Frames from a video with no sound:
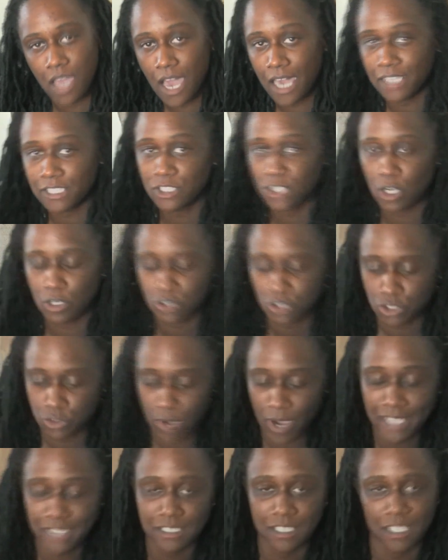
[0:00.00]
I turn
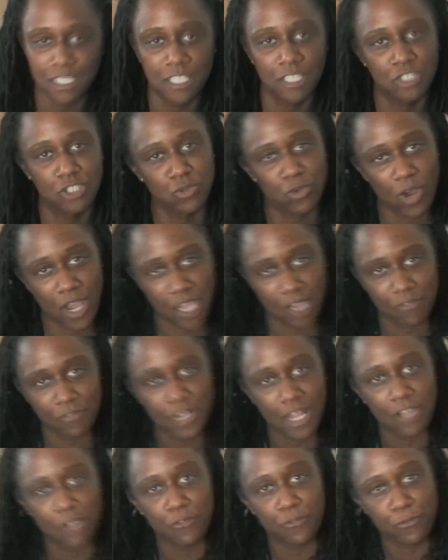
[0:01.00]
tragedy to triumph
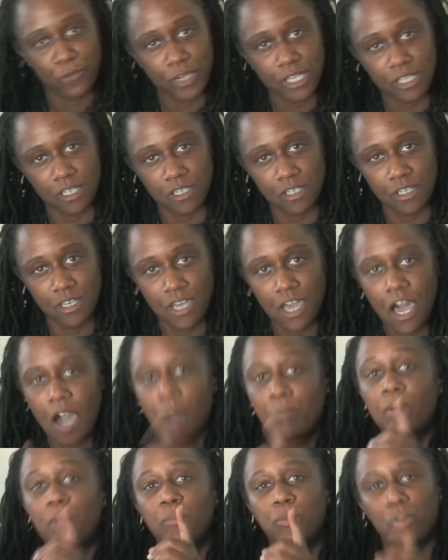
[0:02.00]
like Frida.
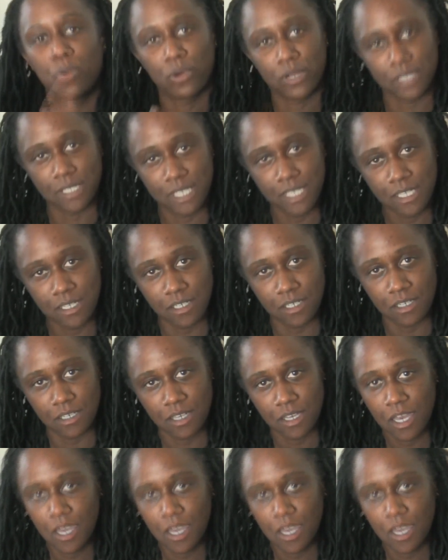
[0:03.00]
I'm a born leader.